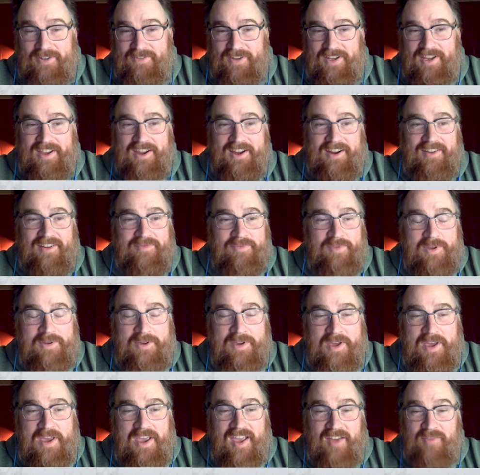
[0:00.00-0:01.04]
even care
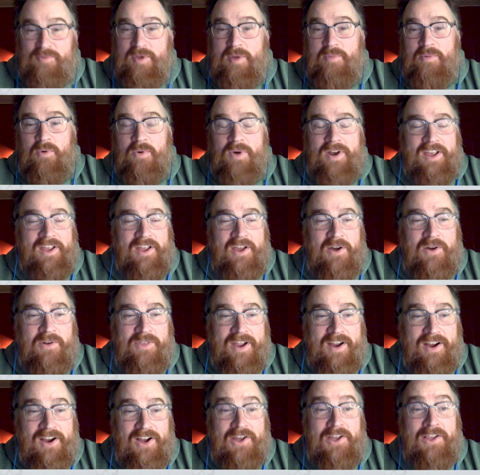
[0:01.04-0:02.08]
if people want to go
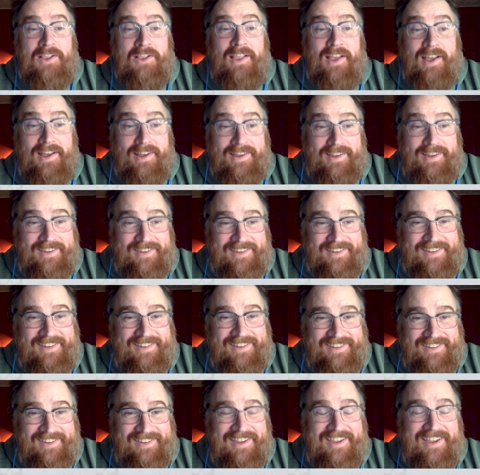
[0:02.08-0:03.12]
there, good luck
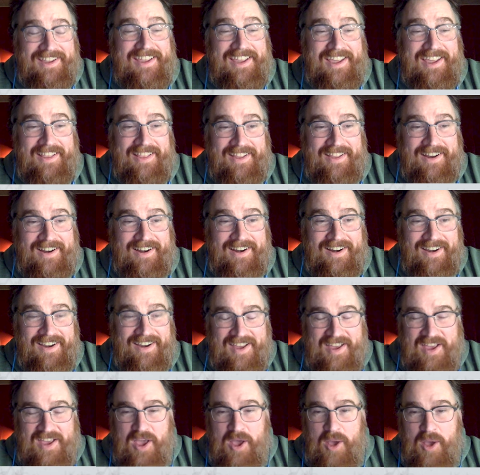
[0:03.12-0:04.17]
getting there.
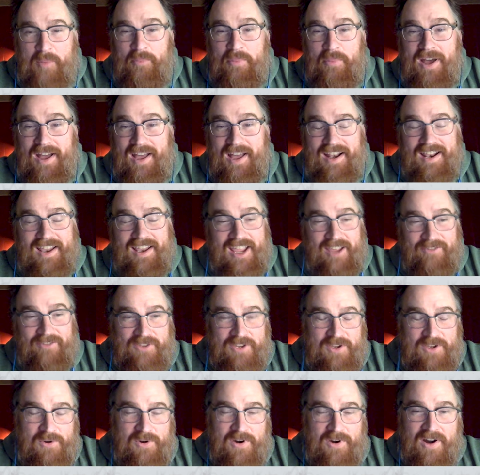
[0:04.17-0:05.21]
But if
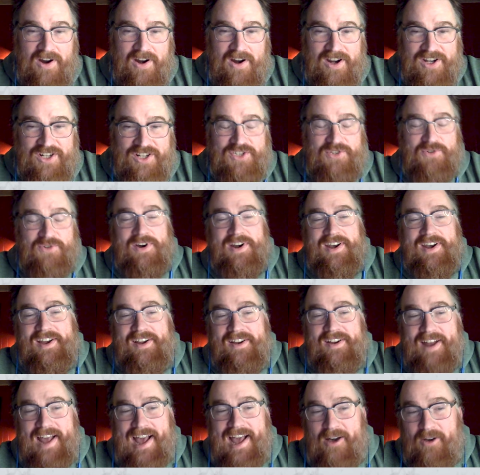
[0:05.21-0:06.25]
you are a
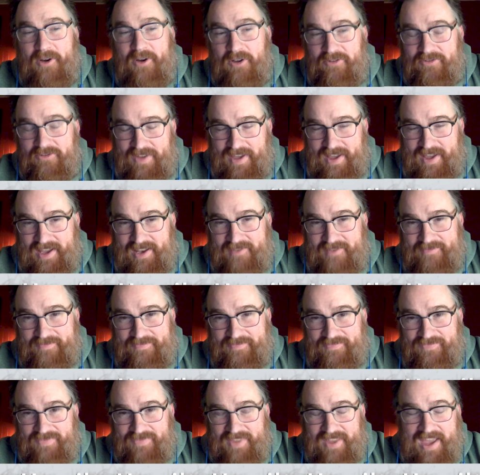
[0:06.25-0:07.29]
short-eared owl fan
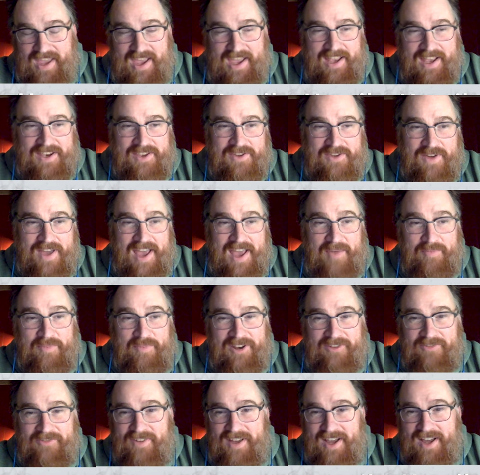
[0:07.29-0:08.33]
and you happen
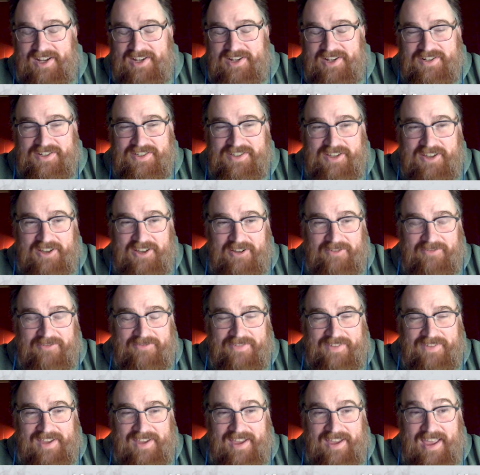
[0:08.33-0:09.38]
to find
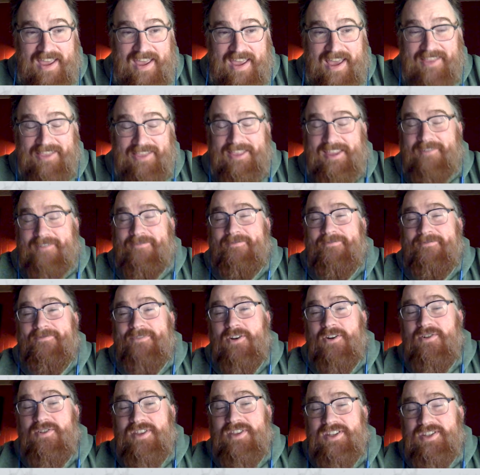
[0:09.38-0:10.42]
yourself at the
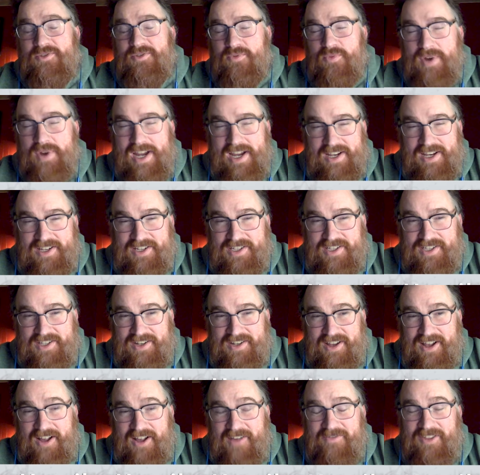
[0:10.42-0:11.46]
furthest reach
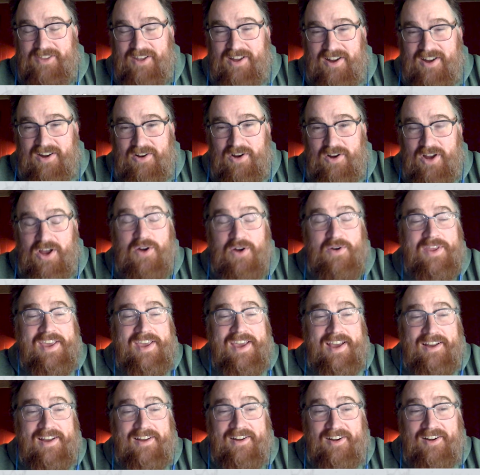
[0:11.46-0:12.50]
of the
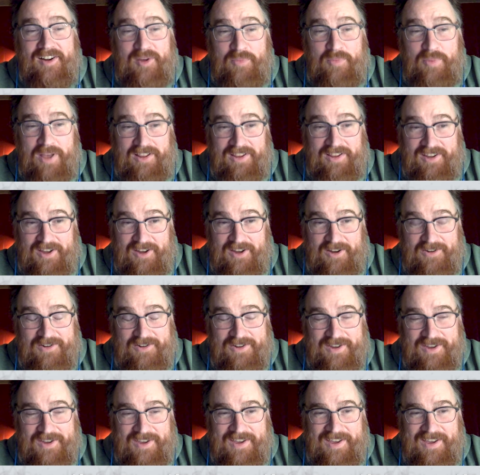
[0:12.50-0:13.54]
Kodiak Archipelago,
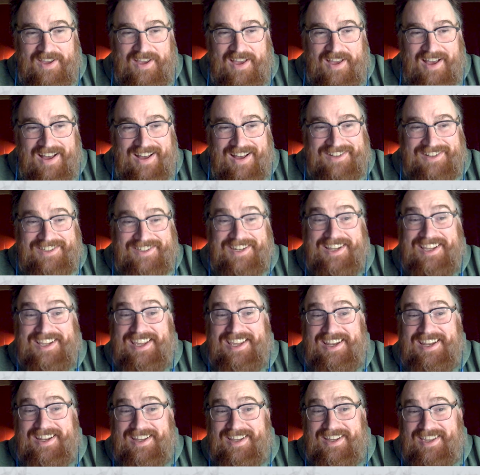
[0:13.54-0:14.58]

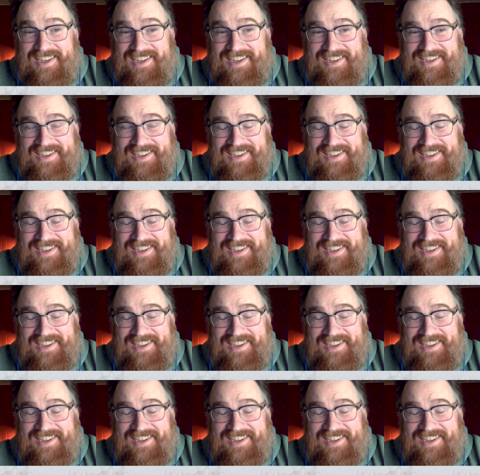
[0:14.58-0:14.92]
Tagetik